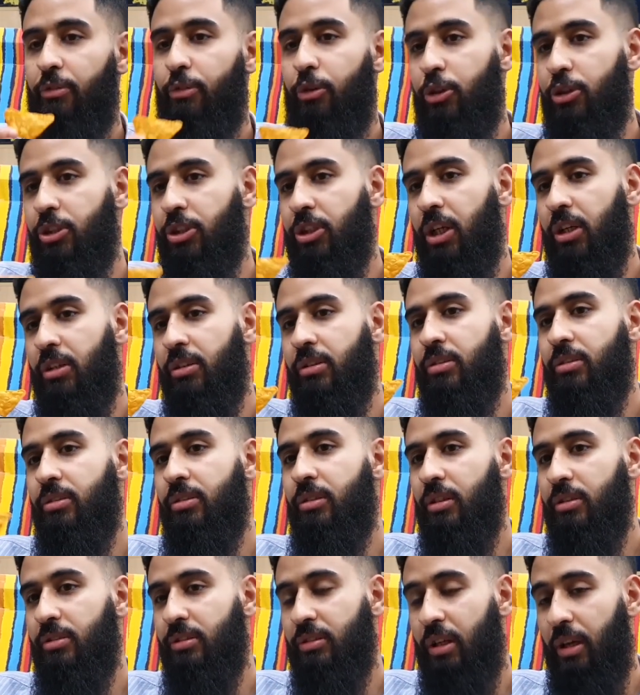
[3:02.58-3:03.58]
you check
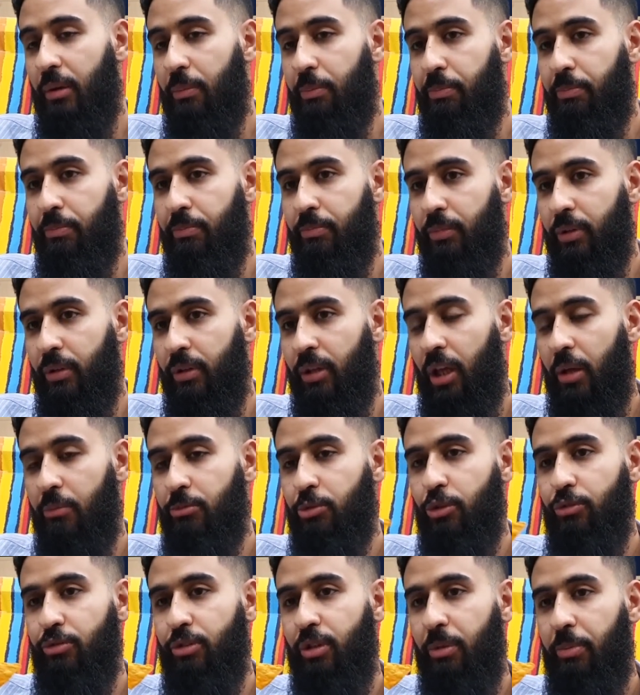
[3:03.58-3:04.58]
the names
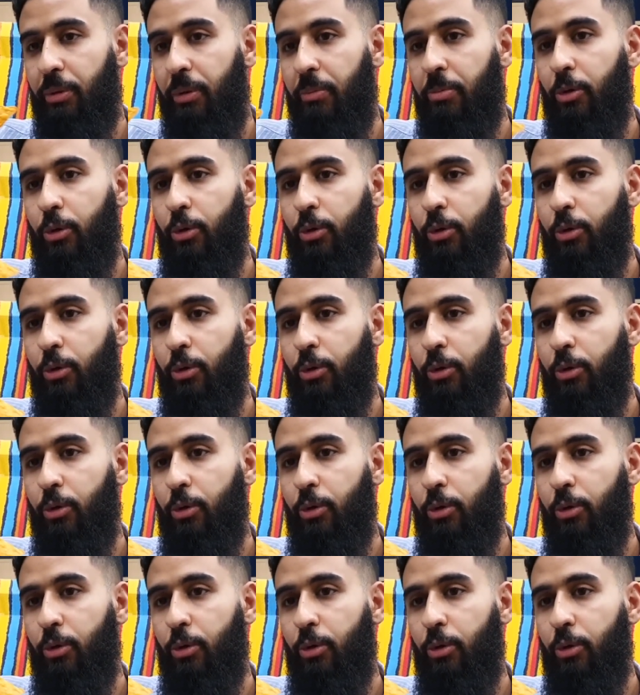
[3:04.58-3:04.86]
of the people